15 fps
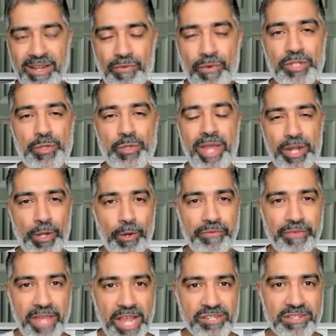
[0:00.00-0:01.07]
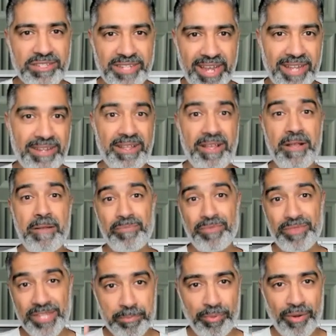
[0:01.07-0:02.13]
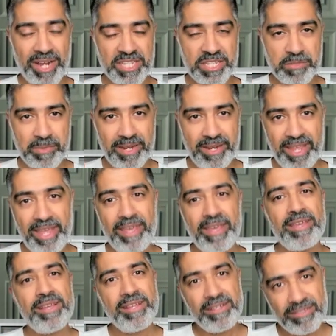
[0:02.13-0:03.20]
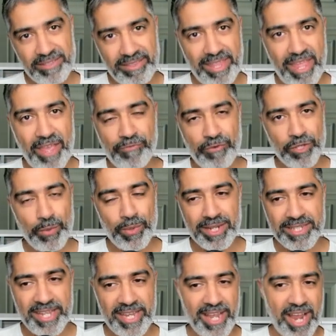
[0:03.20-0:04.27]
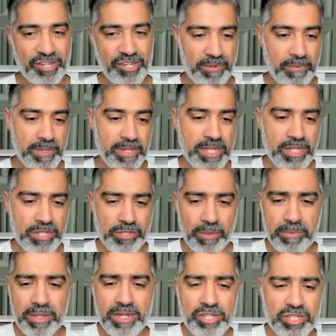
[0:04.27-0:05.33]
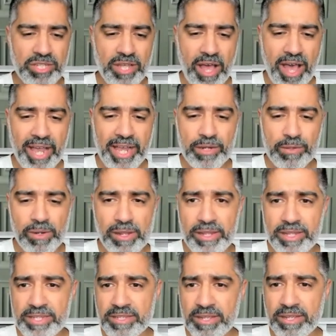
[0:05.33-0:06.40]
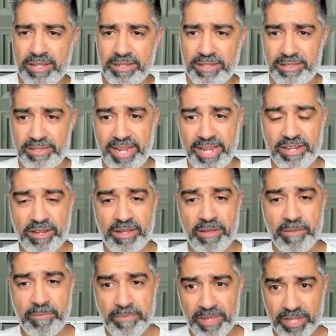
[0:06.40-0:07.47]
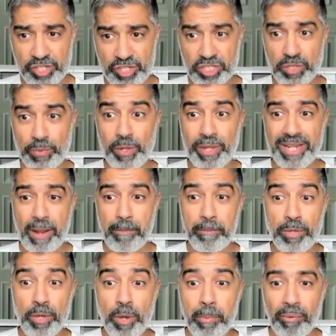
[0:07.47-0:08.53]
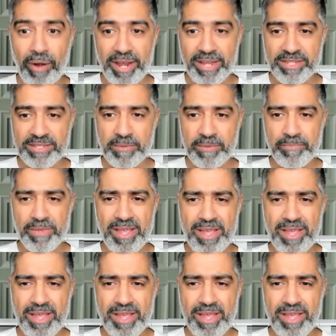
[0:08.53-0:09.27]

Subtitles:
In other words, you'll get a notification saying this price has been hit, and therefore you want to take action. So I'm going to just hide all of this data just so we're looking at pure price.